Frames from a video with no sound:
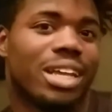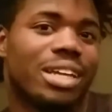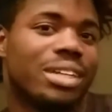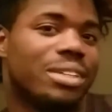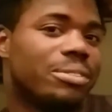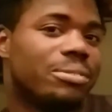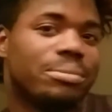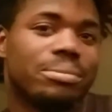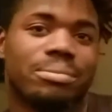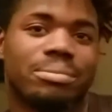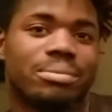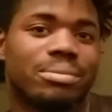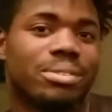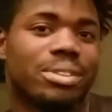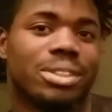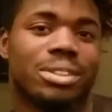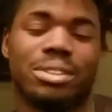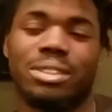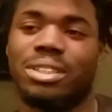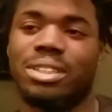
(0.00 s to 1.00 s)
Like,
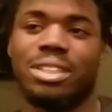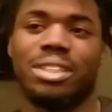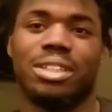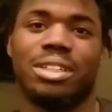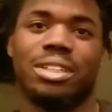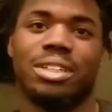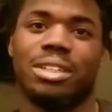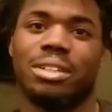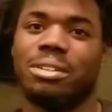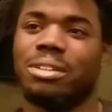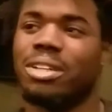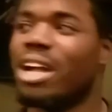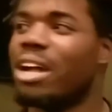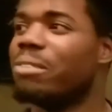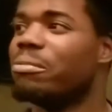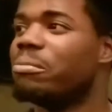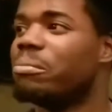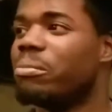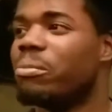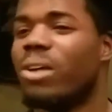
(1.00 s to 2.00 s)
mm -hmm.
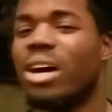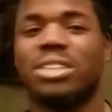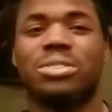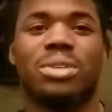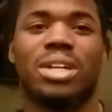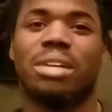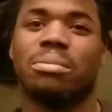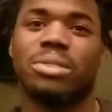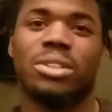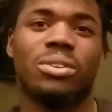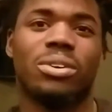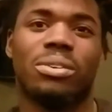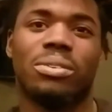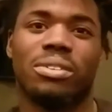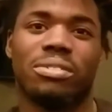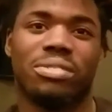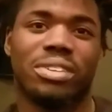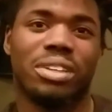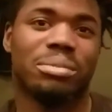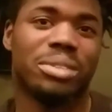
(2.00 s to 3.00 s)
not watch what I'm
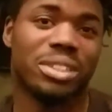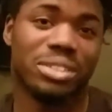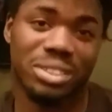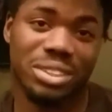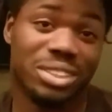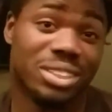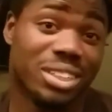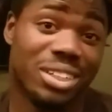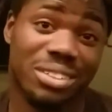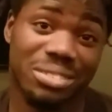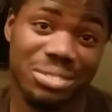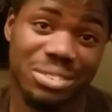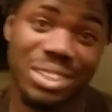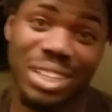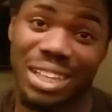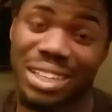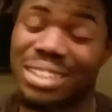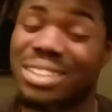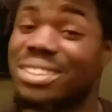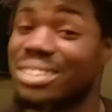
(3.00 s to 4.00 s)
doing with females and stuff. Yeah,
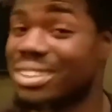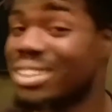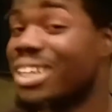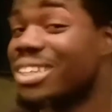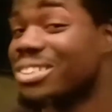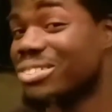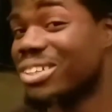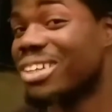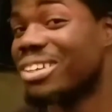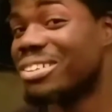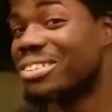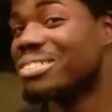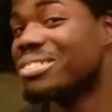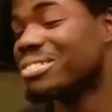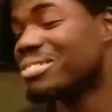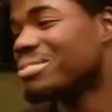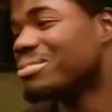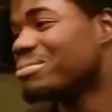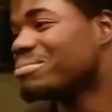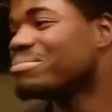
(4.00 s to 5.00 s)
like, that's yeah. what
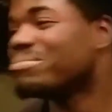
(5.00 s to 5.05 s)
I'm.